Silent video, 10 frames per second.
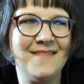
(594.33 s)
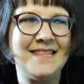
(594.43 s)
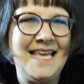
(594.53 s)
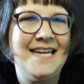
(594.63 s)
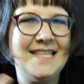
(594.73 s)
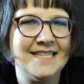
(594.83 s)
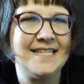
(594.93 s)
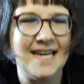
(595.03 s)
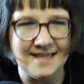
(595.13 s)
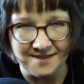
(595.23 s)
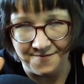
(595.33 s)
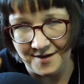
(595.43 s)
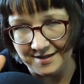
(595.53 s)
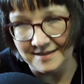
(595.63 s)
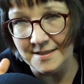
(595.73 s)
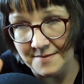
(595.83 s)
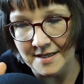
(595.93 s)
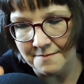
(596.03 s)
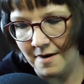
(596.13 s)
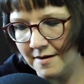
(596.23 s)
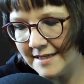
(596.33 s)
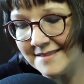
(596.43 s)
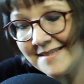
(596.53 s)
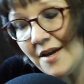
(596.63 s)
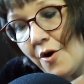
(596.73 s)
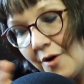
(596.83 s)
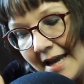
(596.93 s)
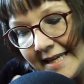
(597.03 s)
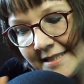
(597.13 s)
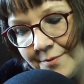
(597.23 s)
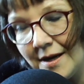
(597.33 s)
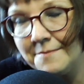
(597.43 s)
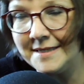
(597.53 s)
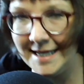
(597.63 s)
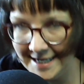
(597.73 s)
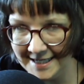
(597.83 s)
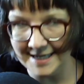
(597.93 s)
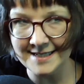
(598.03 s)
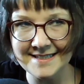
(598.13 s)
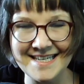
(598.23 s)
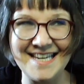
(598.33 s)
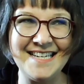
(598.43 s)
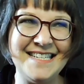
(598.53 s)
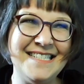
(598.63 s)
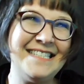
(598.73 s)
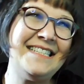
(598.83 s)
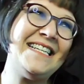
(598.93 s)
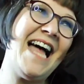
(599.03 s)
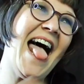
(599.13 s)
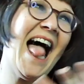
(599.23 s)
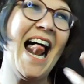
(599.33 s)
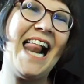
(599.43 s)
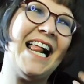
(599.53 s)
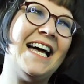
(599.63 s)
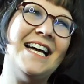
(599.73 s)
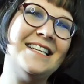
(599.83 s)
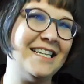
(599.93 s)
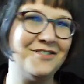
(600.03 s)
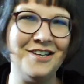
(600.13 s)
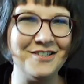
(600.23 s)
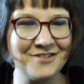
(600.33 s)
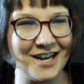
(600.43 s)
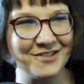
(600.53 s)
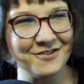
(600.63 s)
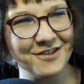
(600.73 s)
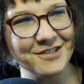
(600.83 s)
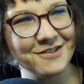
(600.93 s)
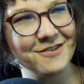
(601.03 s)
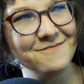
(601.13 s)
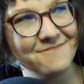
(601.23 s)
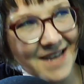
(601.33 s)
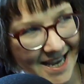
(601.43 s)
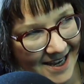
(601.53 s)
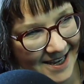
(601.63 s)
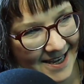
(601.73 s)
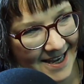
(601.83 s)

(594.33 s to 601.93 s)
at the end of the day that's a very limited market so i guess what i'm getting is is ah yeah yeah trailer trash or treasure or meh